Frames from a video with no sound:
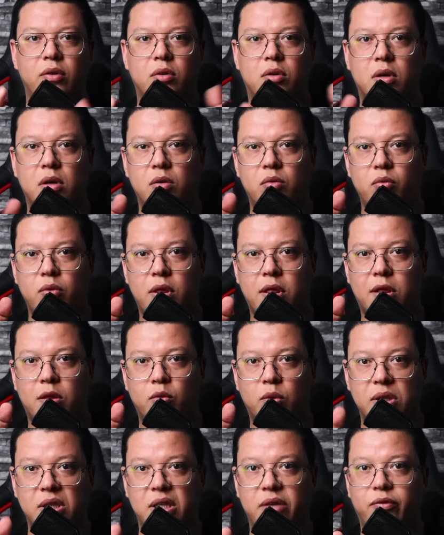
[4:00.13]
you go with
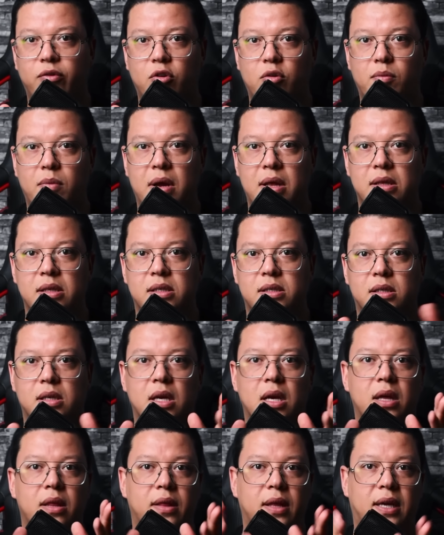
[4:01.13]
24 months,
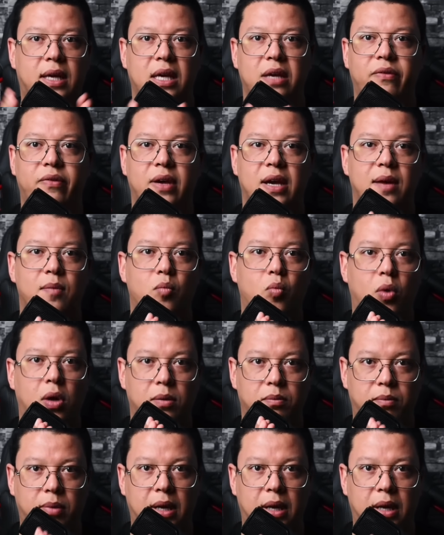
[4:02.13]
the KVM1